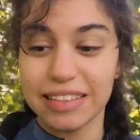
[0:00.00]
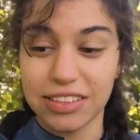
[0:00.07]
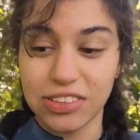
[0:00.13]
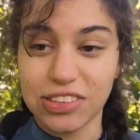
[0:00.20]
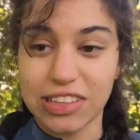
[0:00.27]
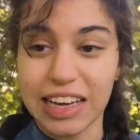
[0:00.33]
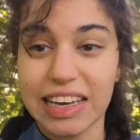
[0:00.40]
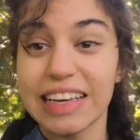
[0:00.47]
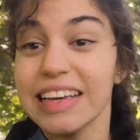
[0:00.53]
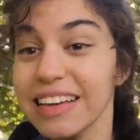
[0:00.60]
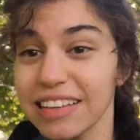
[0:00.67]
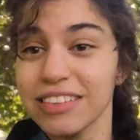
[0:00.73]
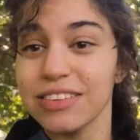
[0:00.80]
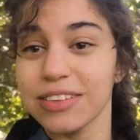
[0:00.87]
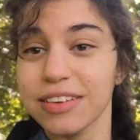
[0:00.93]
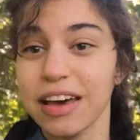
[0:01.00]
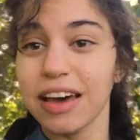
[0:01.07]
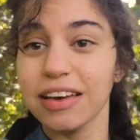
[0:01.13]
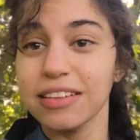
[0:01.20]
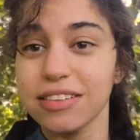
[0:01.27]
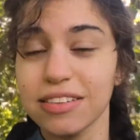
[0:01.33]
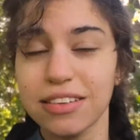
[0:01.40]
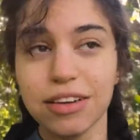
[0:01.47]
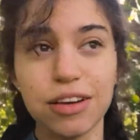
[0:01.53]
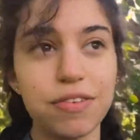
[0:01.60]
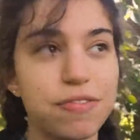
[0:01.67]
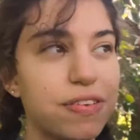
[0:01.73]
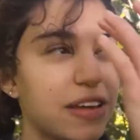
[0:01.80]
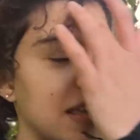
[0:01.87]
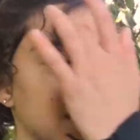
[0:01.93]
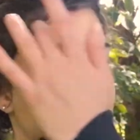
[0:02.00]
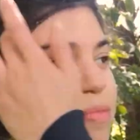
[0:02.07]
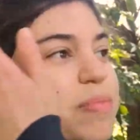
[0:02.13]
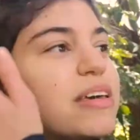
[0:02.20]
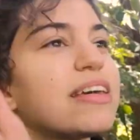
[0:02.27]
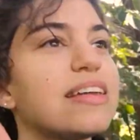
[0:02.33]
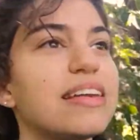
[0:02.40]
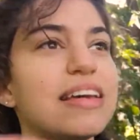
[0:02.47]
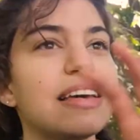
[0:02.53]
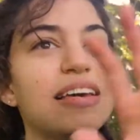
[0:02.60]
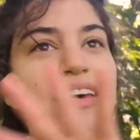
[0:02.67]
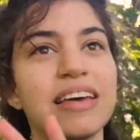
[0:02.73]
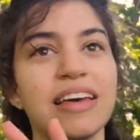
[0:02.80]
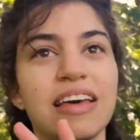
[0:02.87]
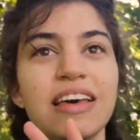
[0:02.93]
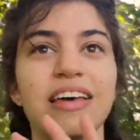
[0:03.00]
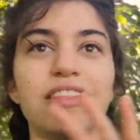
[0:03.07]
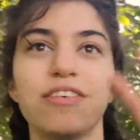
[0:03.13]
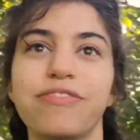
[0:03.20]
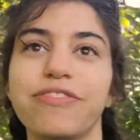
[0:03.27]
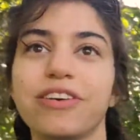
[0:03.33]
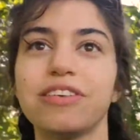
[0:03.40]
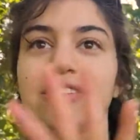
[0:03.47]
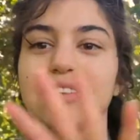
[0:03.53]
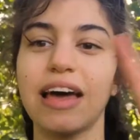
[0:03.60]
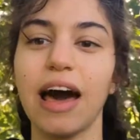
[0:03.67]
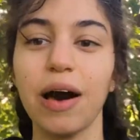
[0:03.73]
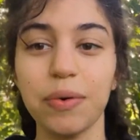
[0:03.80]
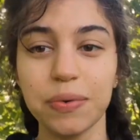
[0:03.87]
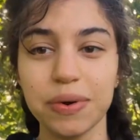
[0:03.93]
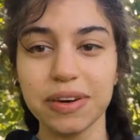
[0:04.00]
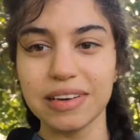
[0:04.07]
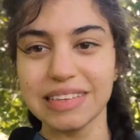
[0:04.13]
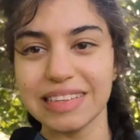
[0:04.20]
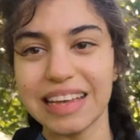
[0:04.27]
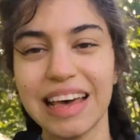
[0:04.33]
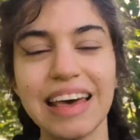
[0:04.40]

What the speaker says: trying to kite surf. In the beginning, the first hours,